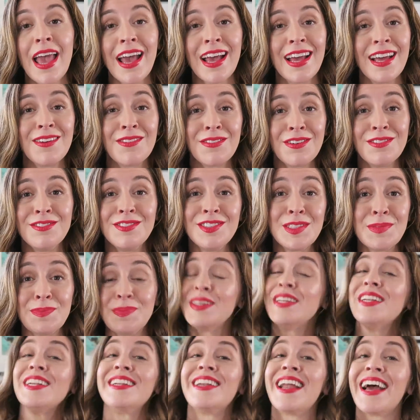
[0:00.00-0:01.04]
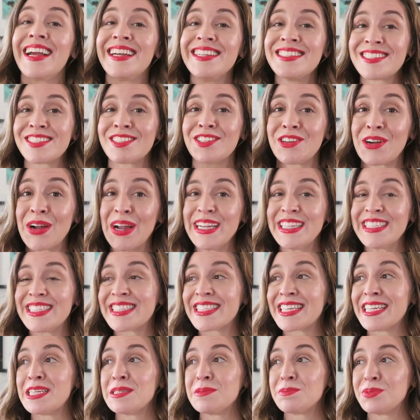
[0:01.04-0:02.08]
has been a nice, great
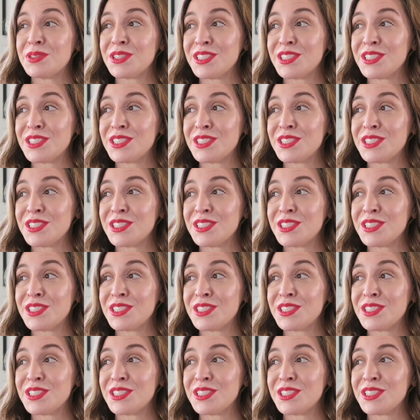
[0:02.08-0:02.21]
skin